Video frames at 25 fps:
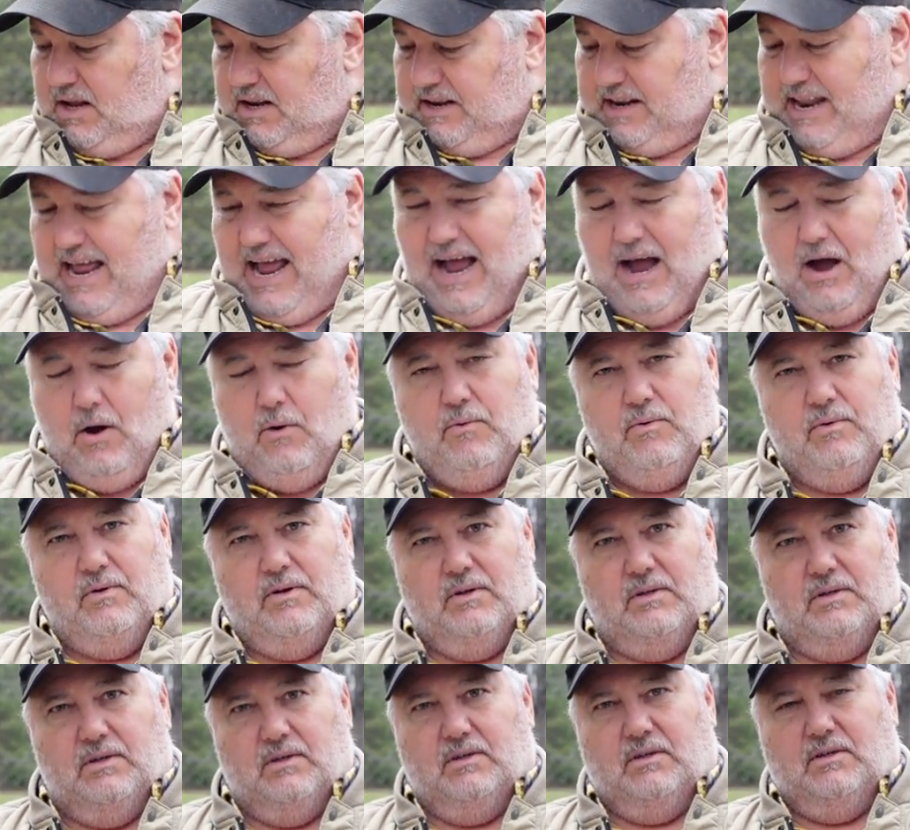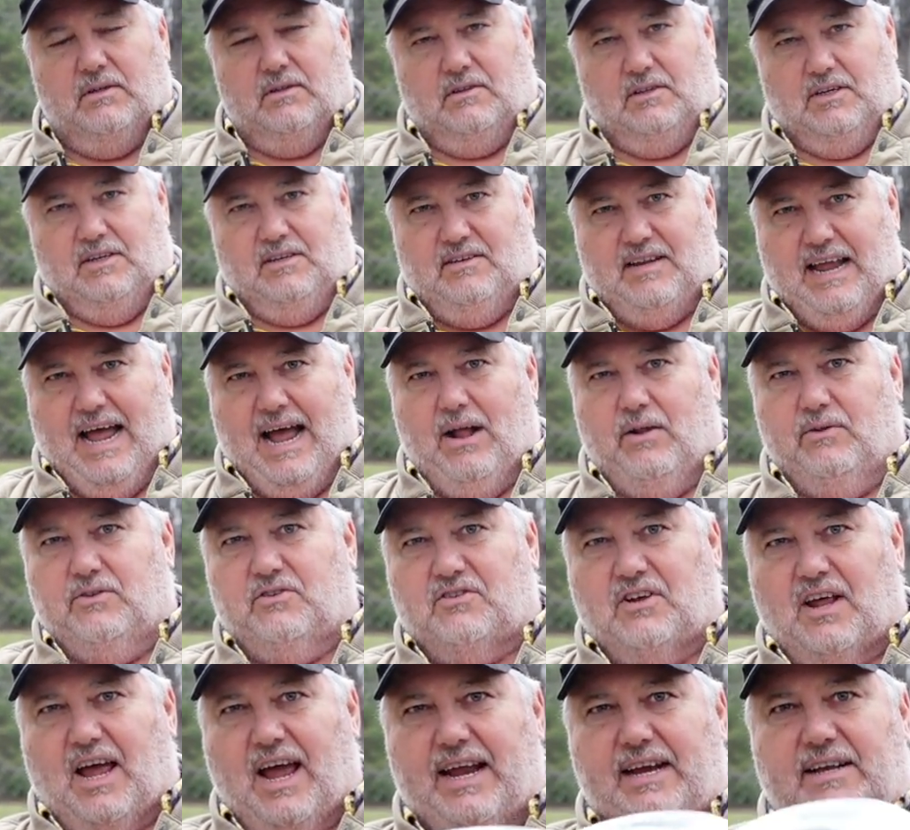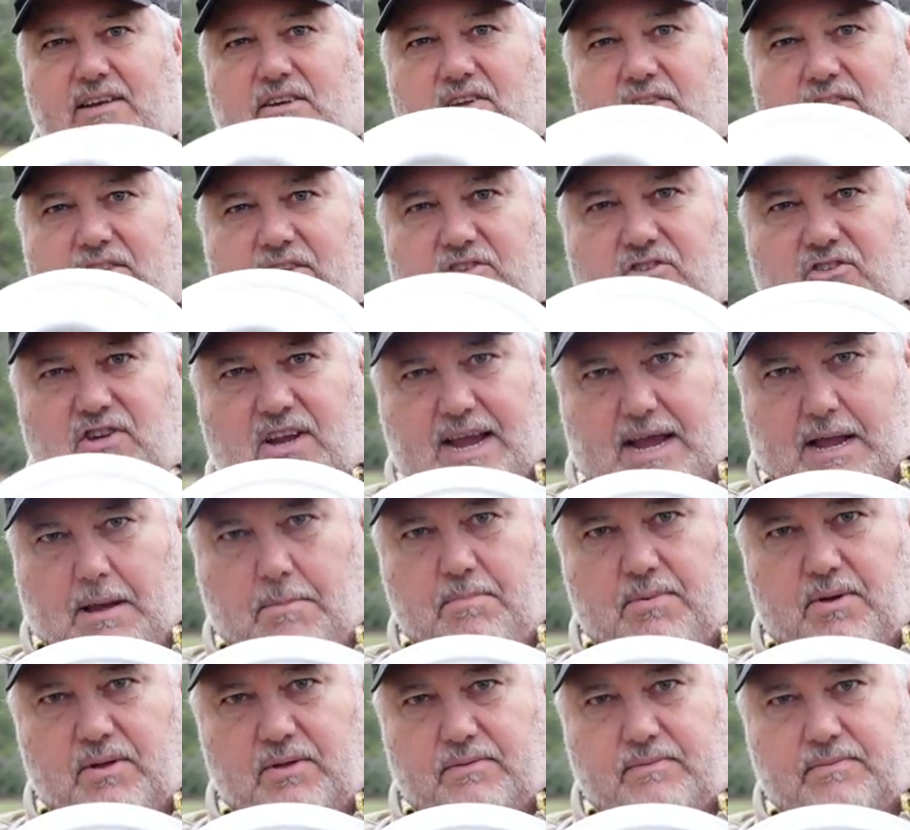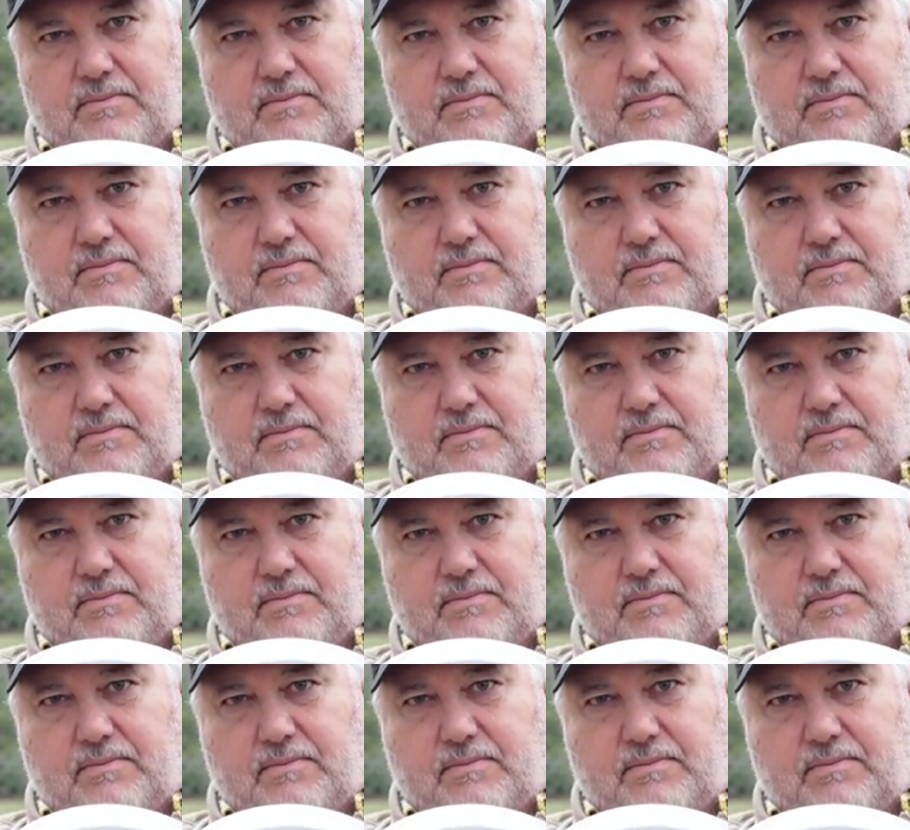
Now, the downside to the Champ,